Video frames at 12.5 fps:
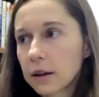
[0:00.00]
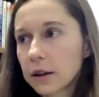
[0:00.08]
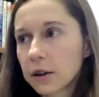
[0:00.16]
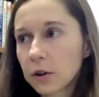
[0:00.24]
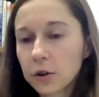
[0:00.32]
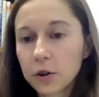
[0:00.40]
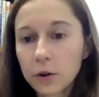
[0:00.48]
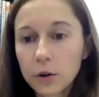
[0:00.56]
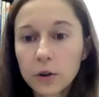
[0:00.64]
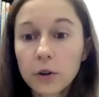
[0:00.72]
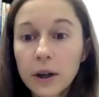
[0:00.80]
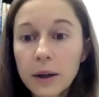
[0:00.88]

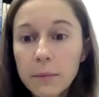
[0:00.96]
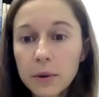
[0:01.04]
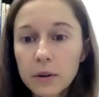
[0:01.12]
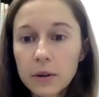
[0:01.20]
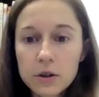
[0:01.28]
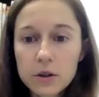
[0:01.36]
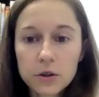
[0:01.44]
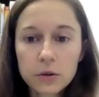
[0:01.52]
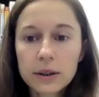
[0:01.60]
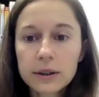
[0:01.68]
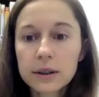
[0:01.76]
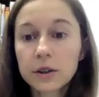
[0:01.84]
your immigrant
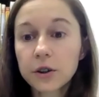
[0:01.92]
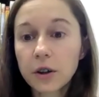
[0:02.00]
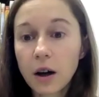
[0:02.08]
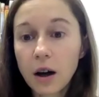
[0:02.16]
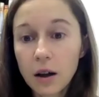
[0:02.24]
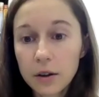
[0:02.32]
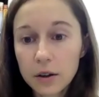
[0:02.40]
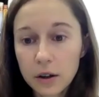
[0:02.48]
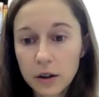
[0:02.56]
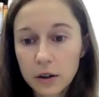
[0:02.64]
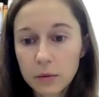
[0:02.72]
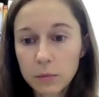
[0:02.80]
students and your
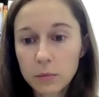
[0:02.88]
other